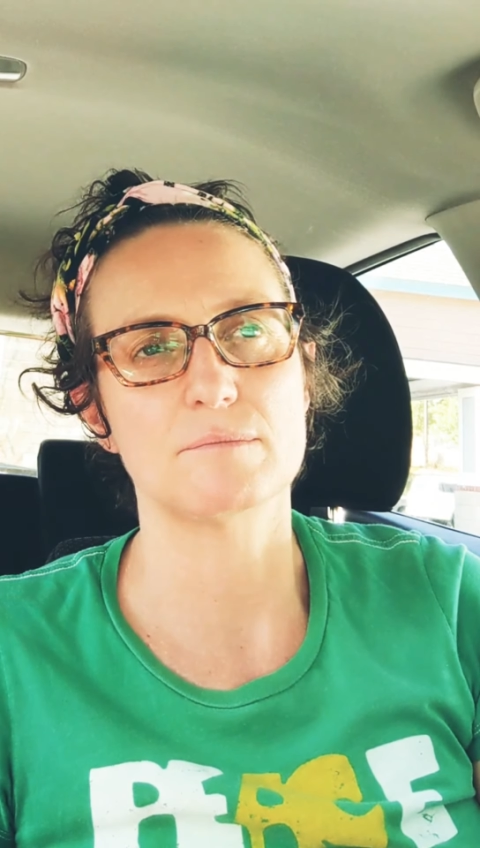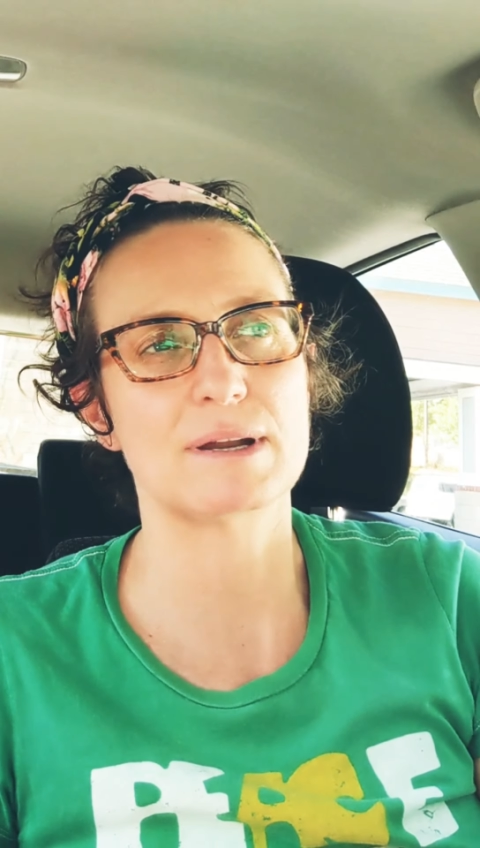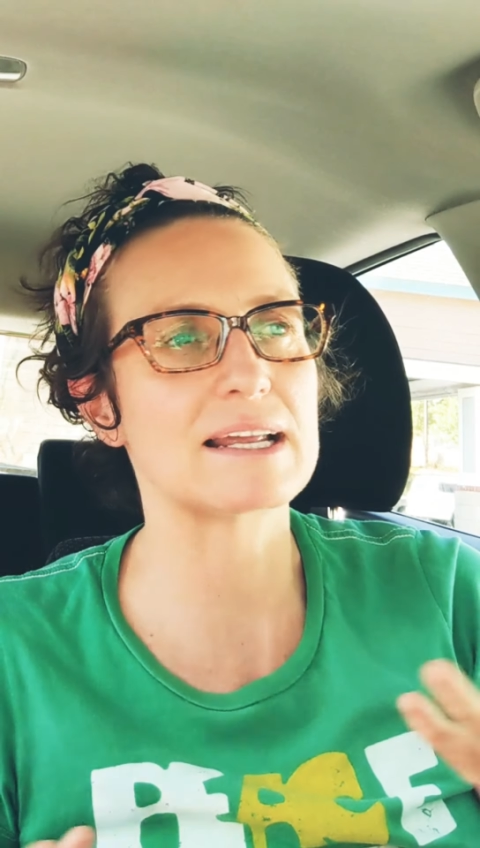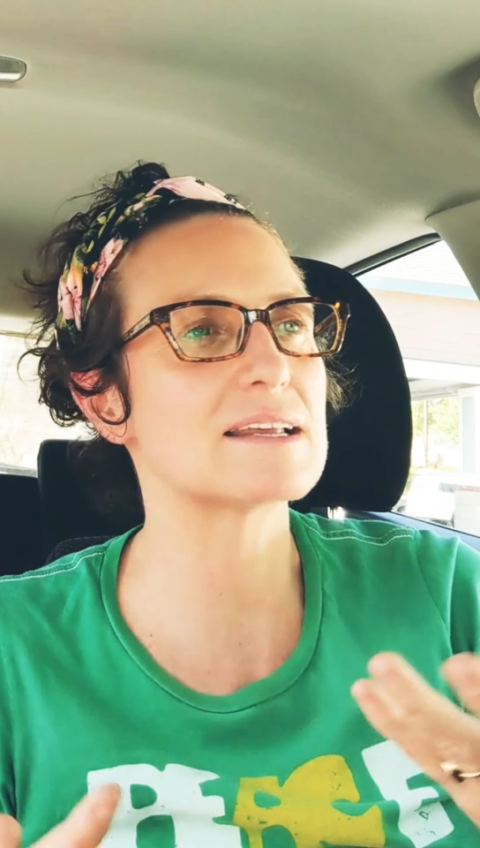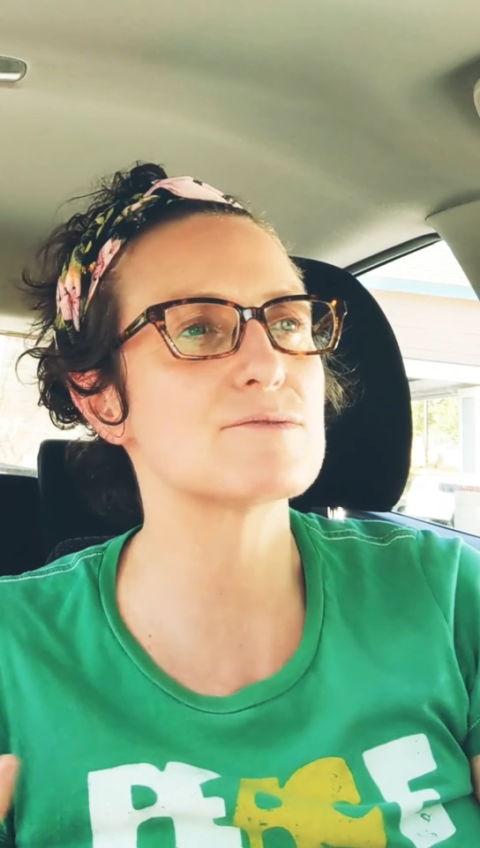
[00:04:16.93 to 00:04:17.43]

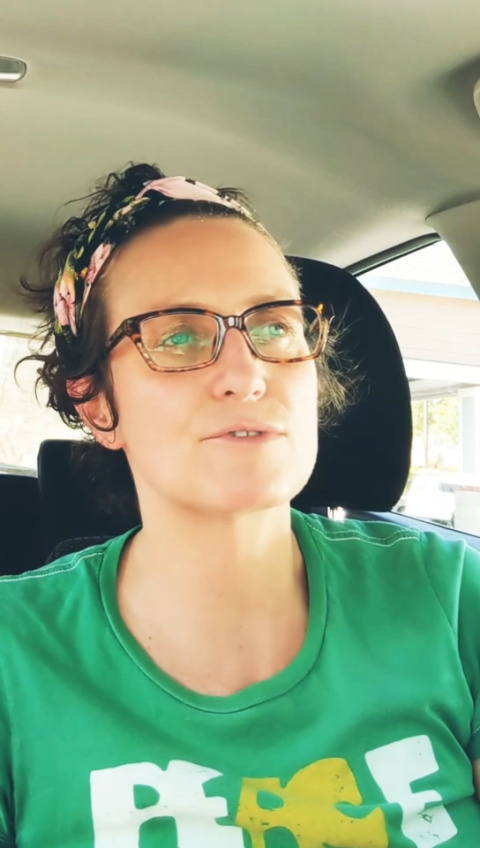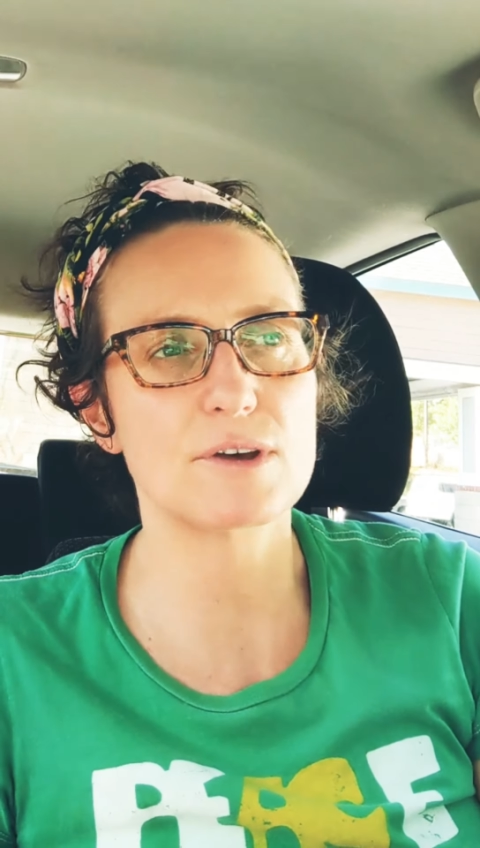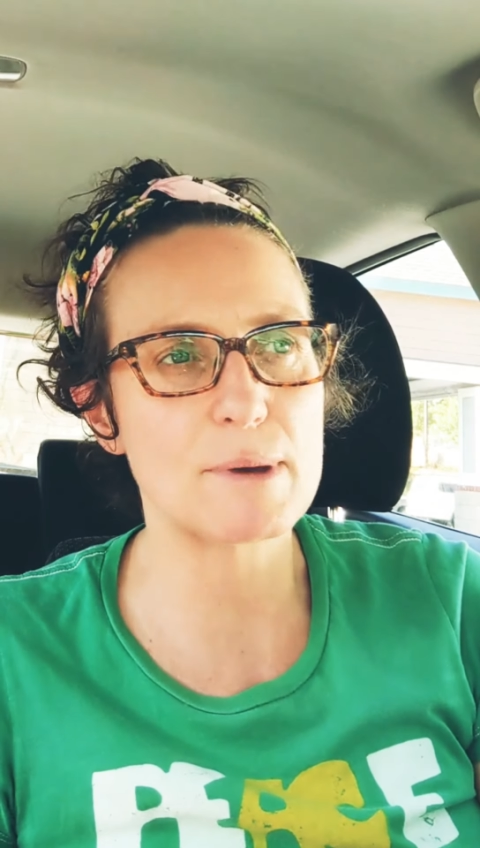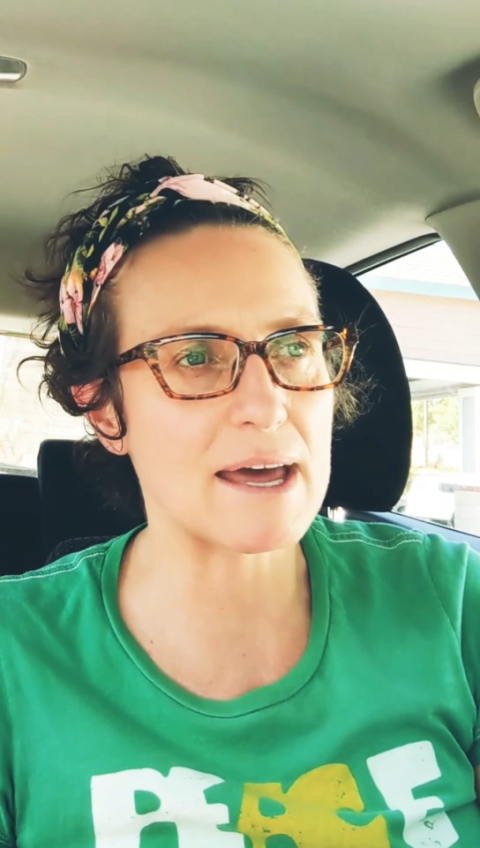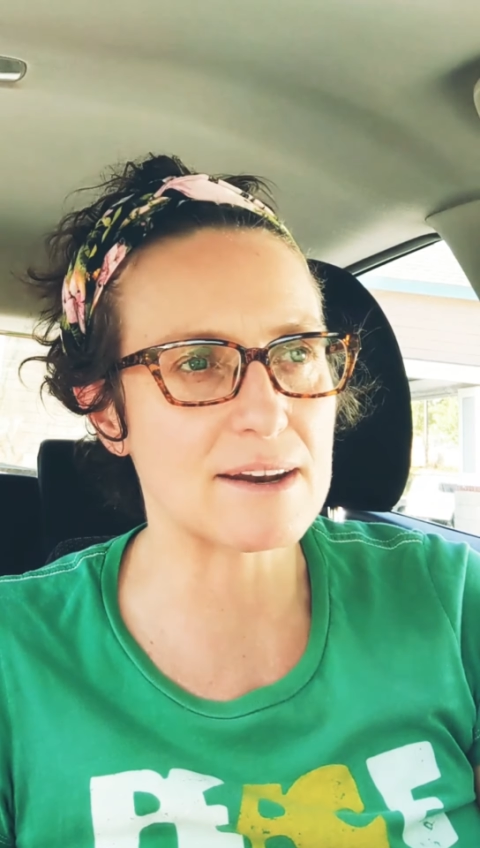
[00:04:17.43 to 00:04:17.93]
But I didn't
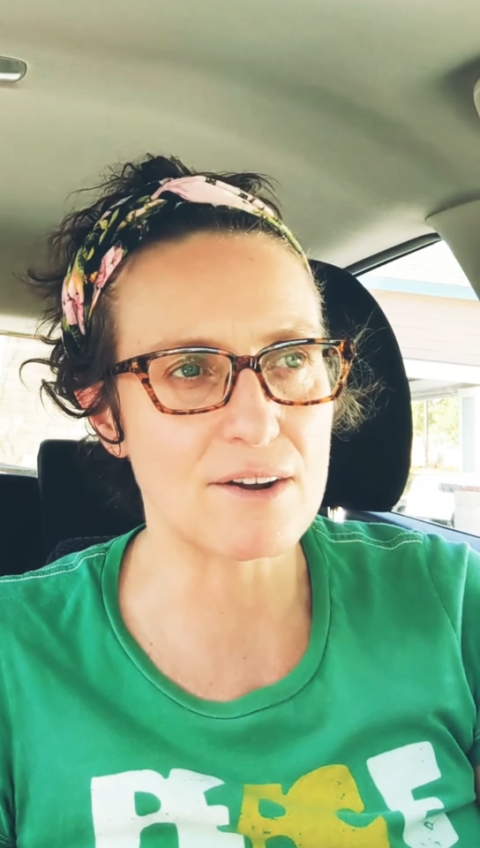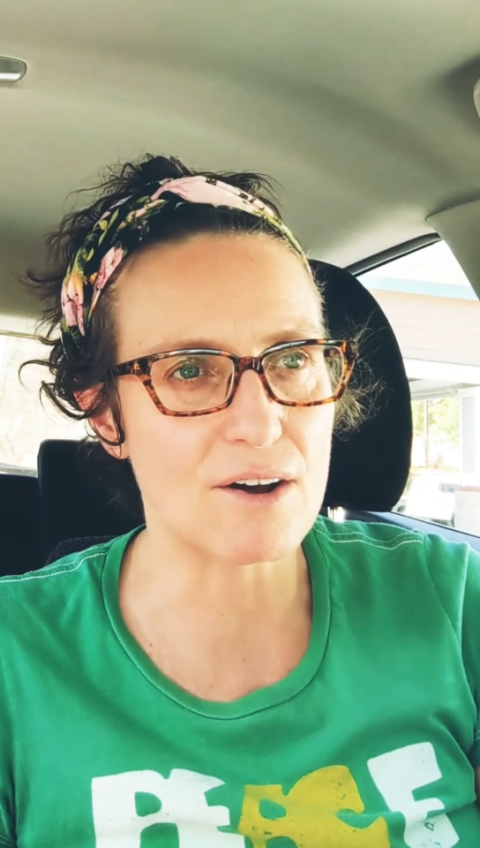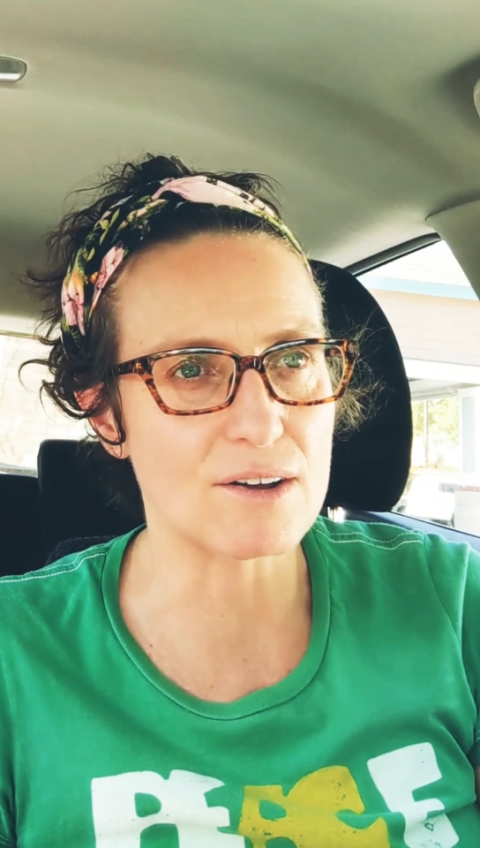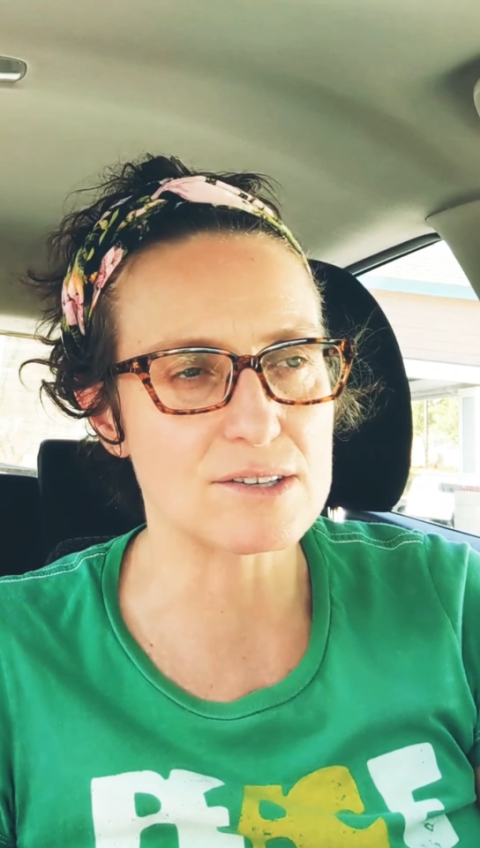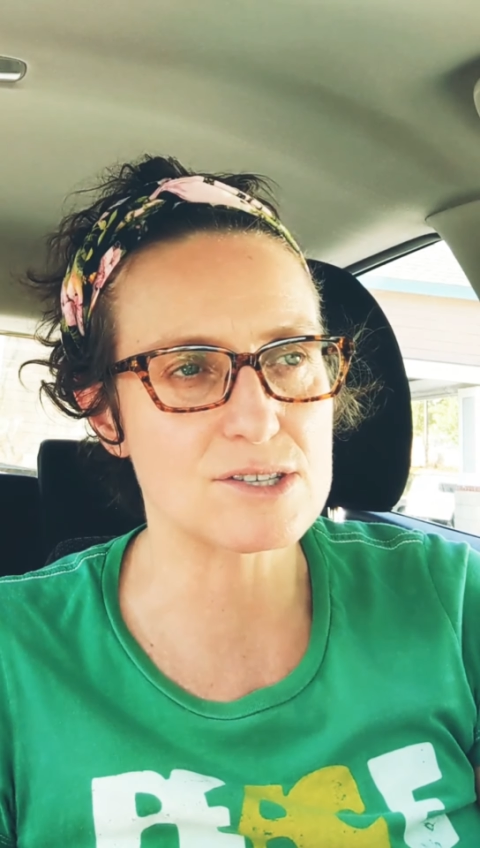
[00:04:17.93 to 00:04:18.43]
feel bad at all.